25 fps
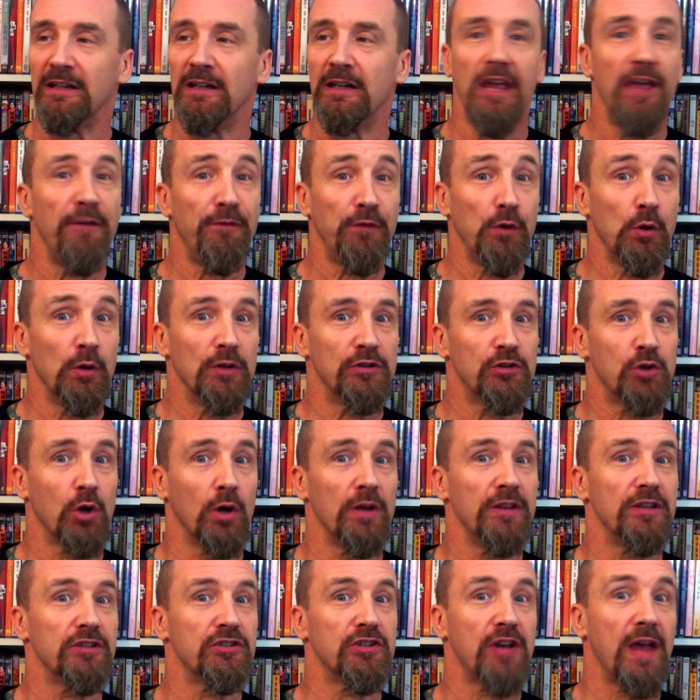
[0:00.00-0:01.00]
If you
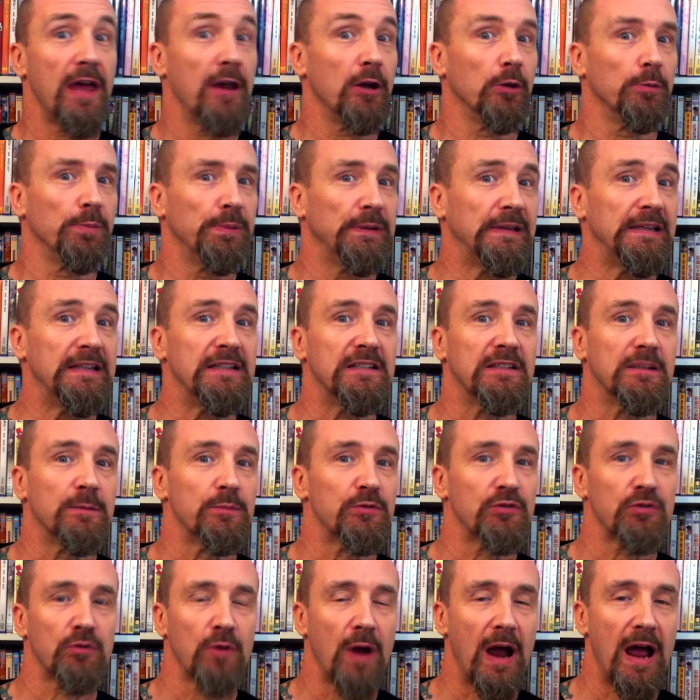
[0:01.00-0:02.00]
enjoy the channel, please
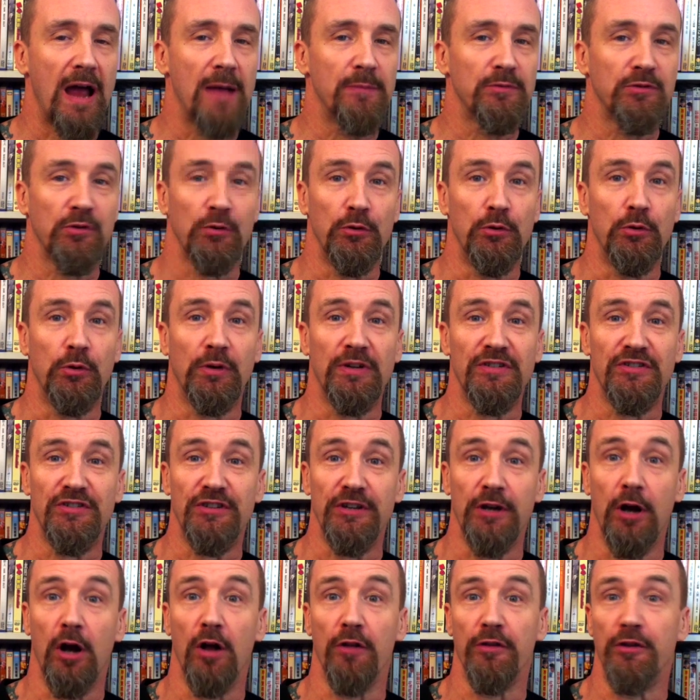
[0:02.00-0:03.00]
subscribe so you can
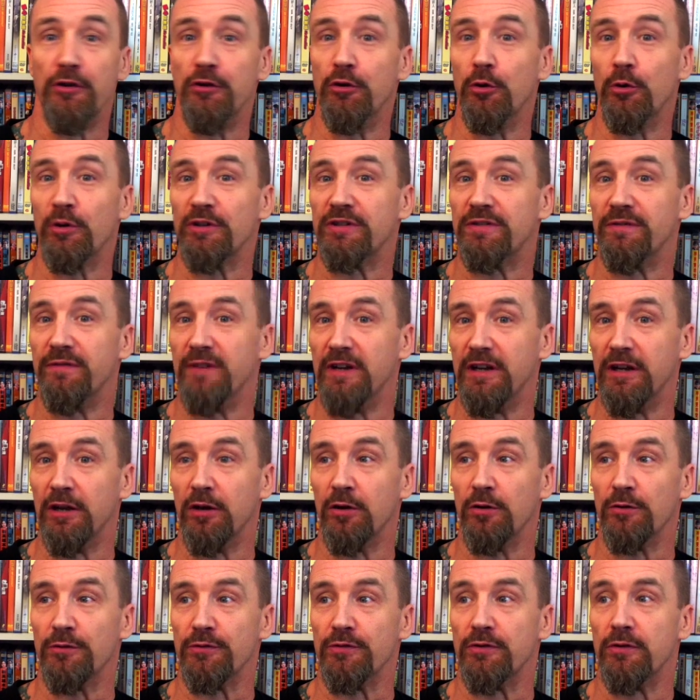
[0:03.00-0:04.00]
see all the newest
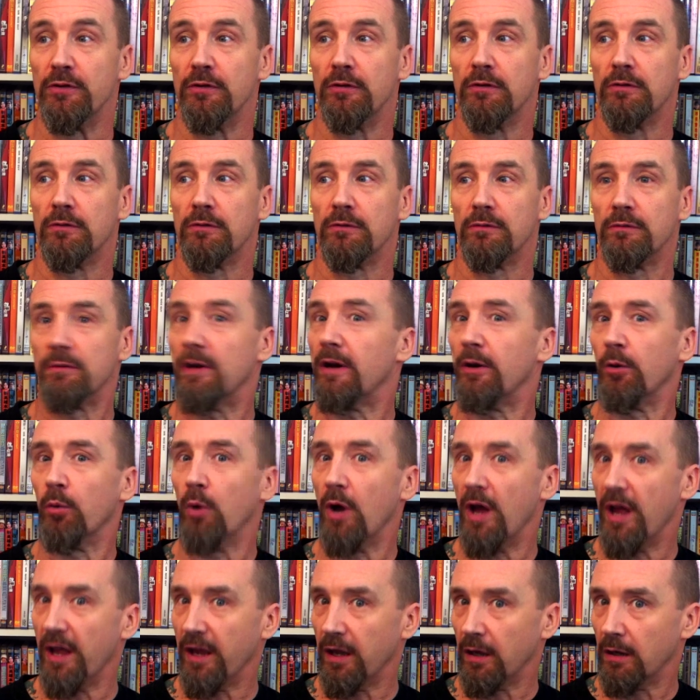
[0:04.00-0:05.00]
videos right
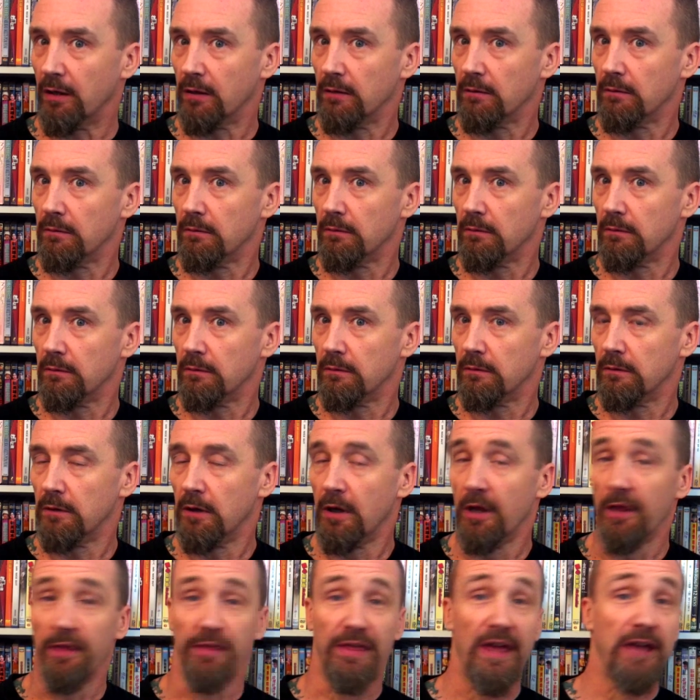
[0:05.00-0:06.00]
away.
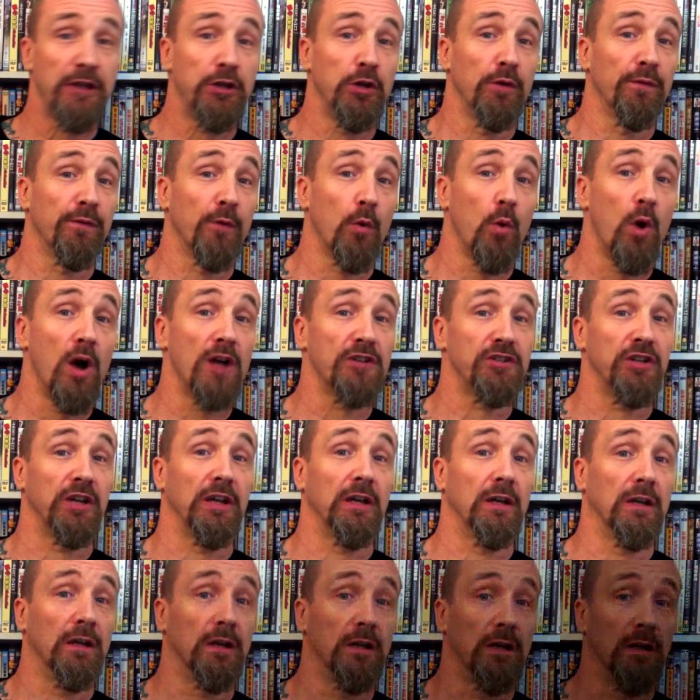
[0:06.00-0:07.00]
Thank you for
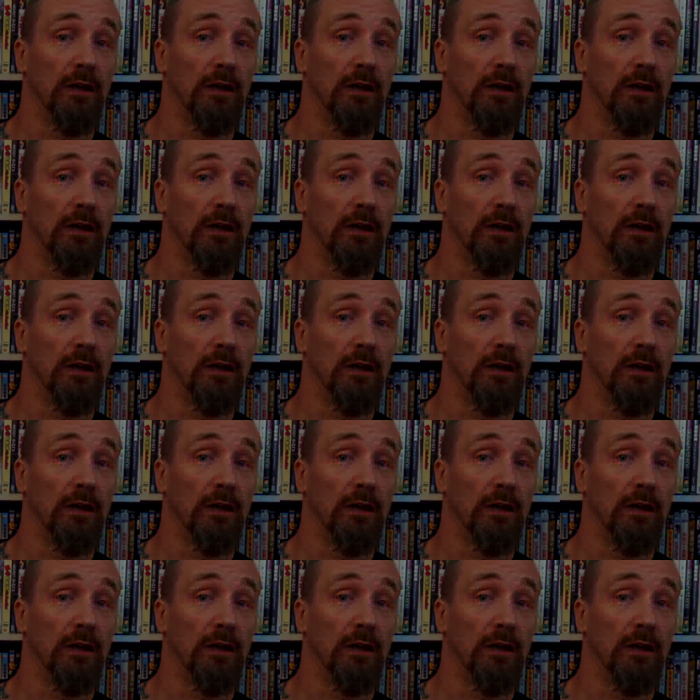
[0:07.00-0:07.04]
watching.